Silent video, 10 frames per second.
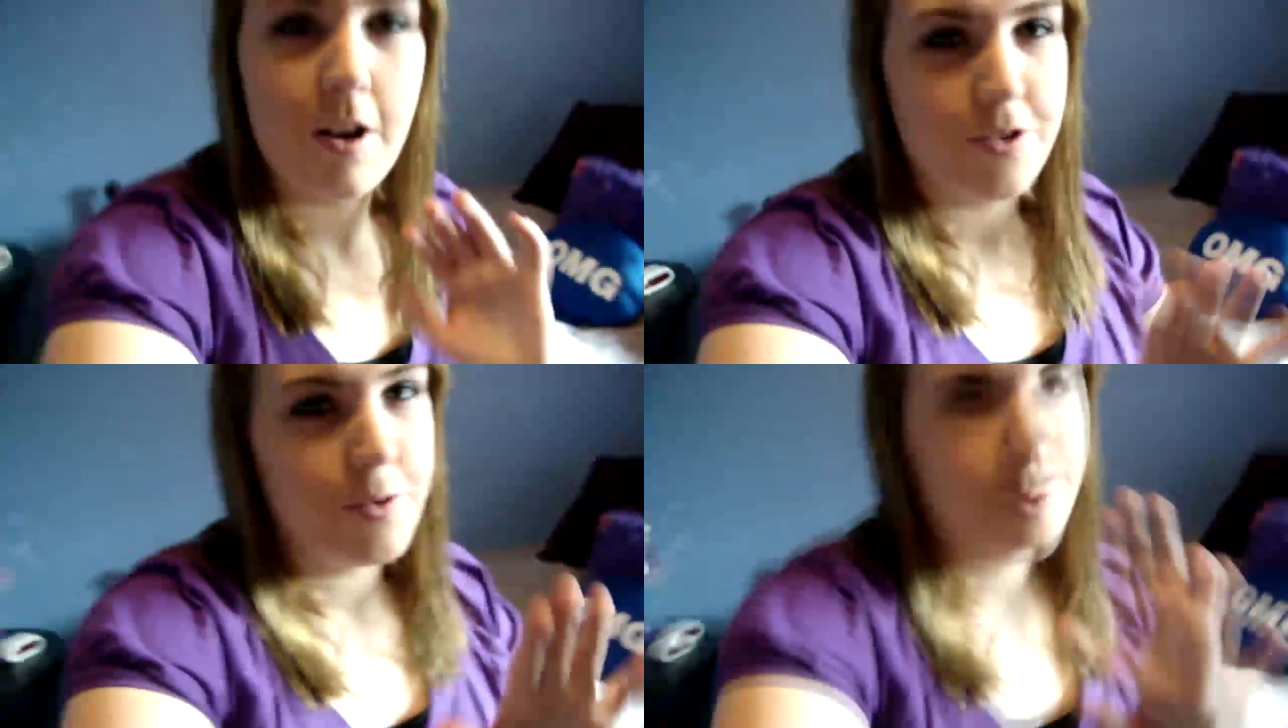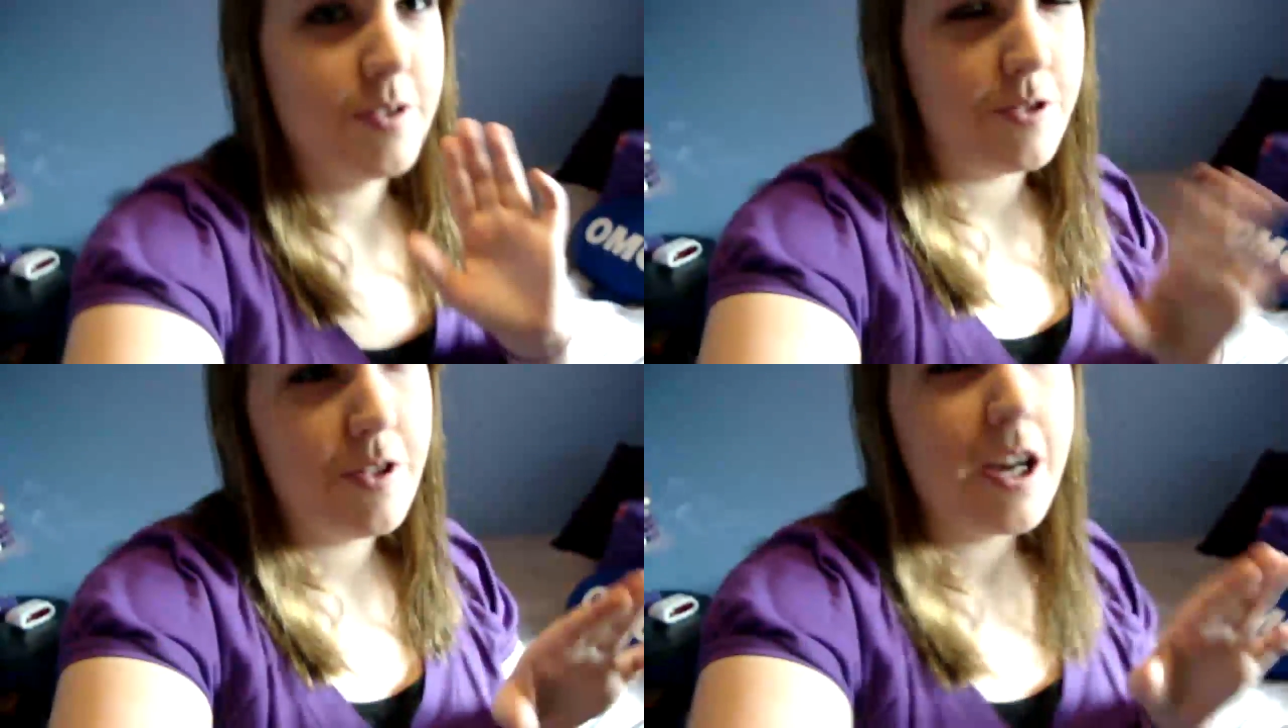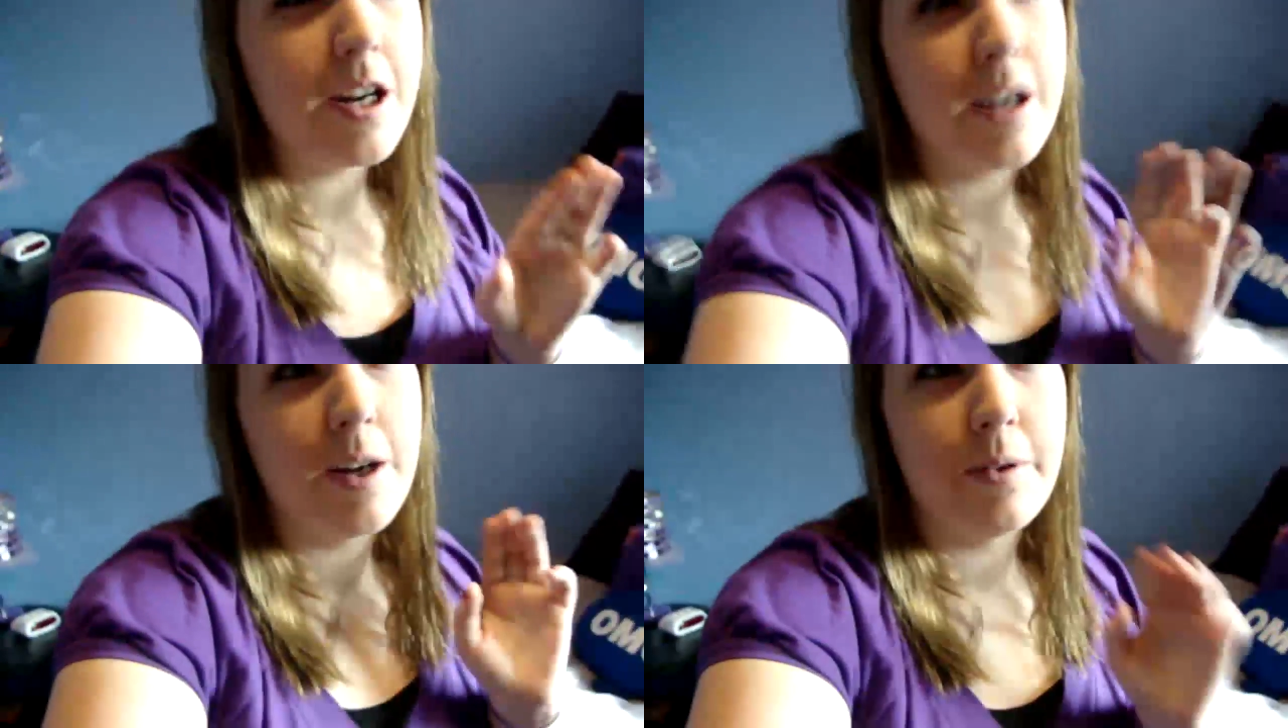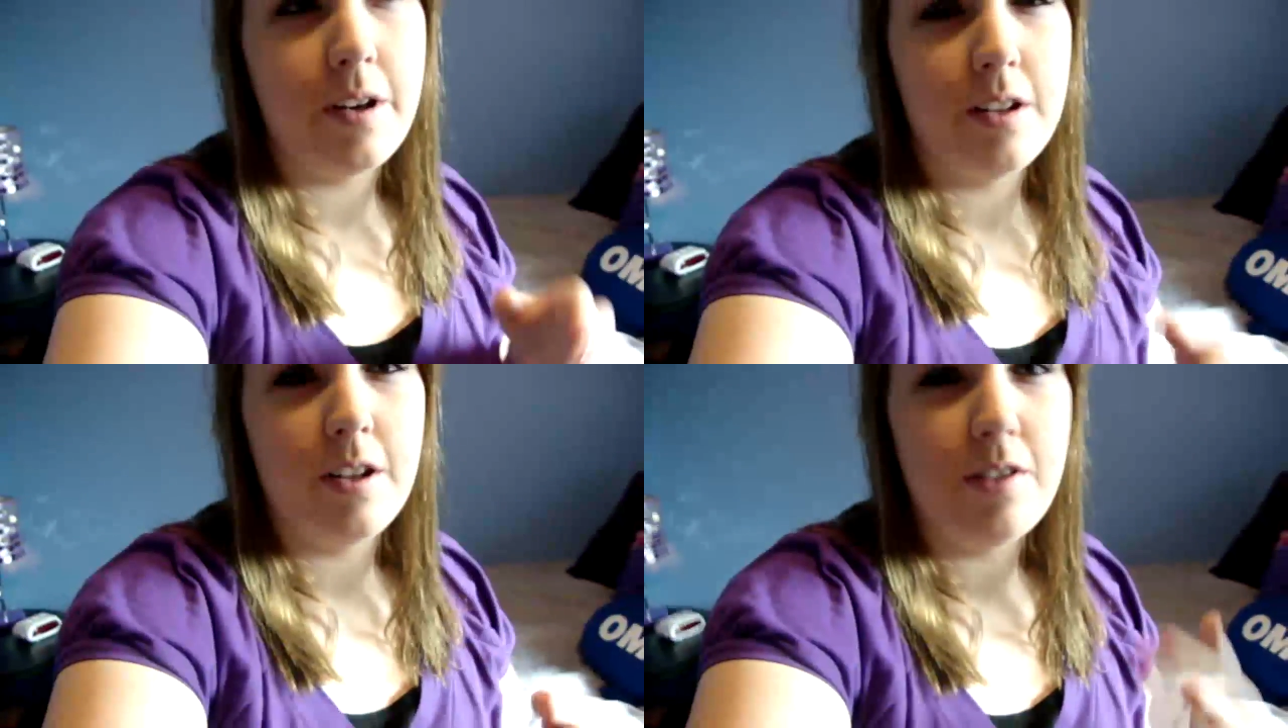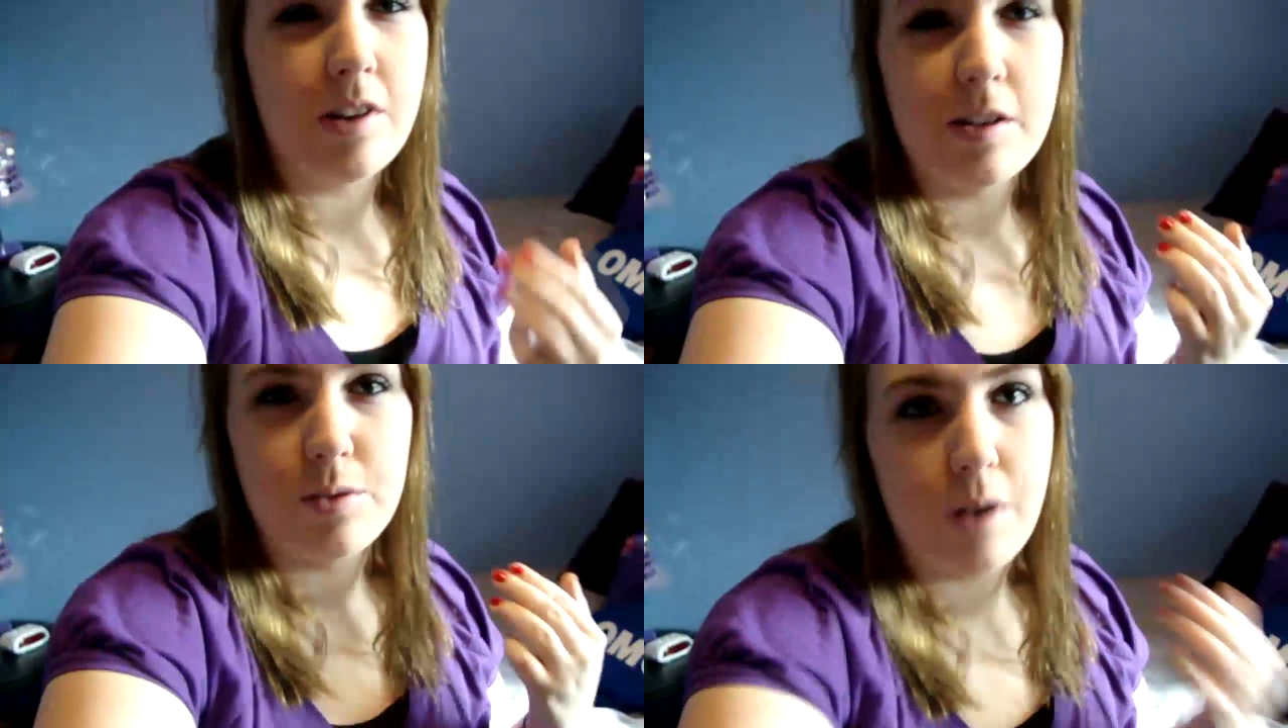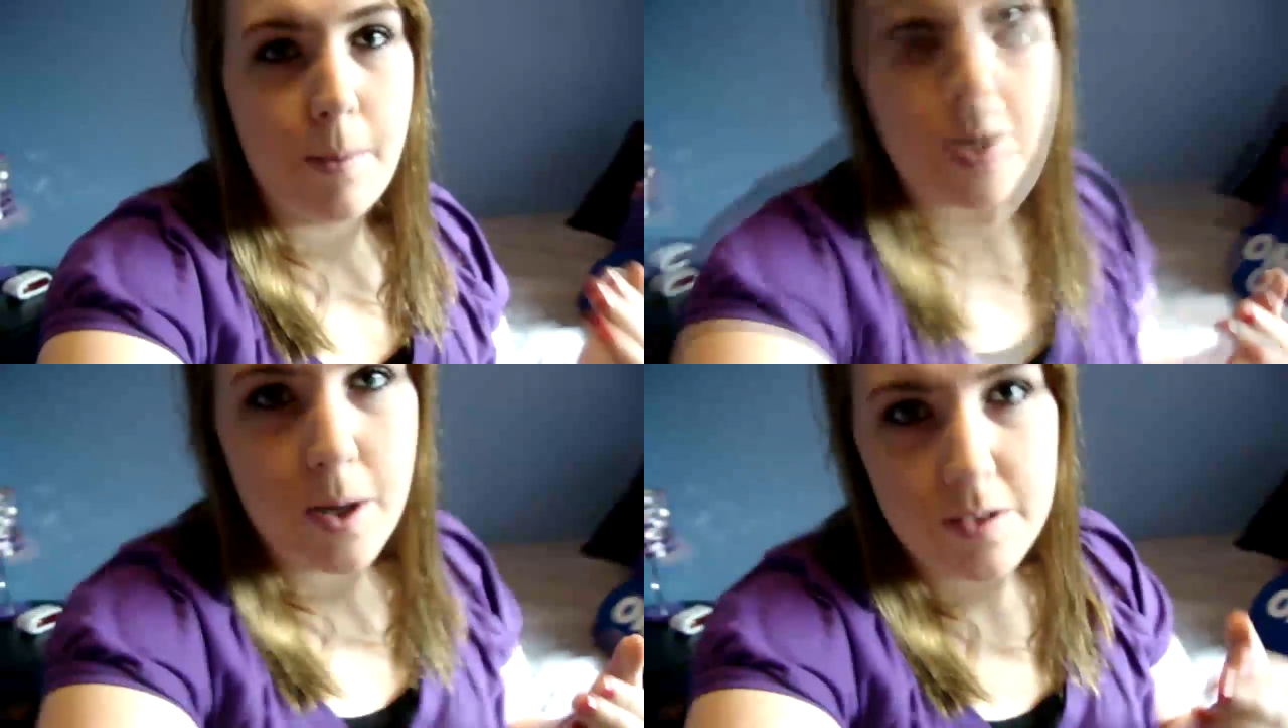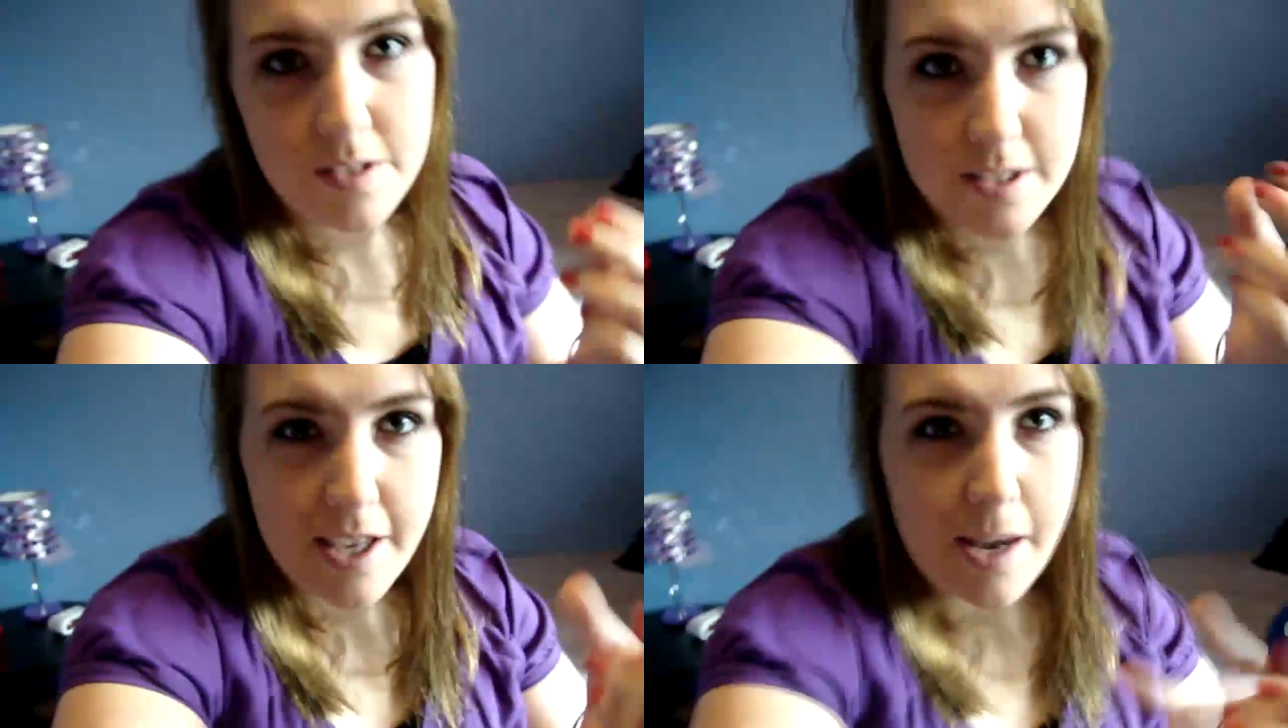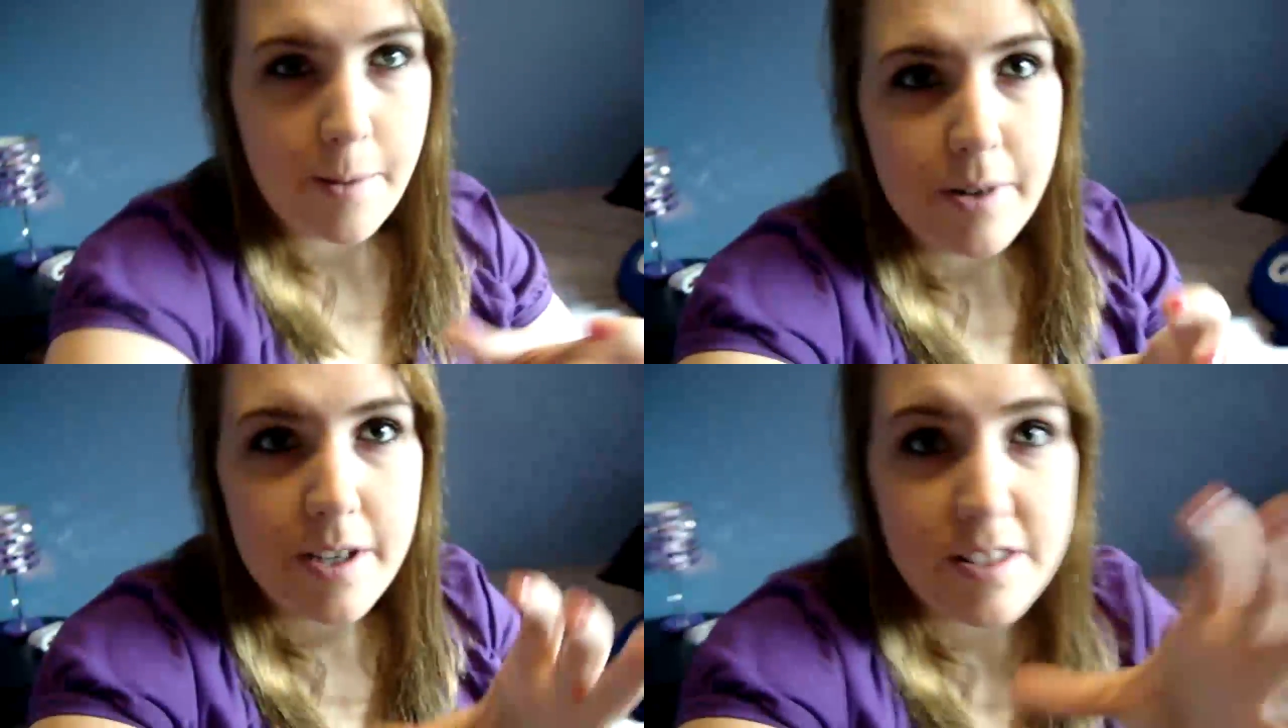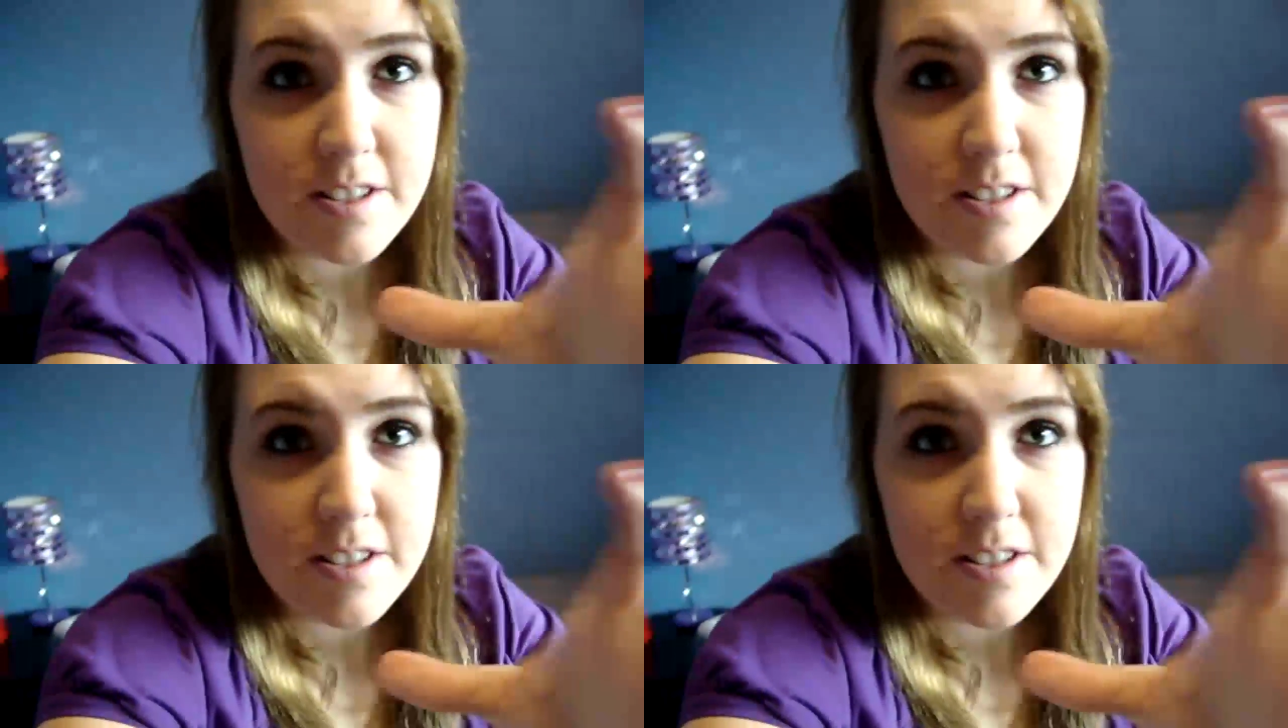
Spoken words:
Also, another thing I love that I don't have to worry about is this camera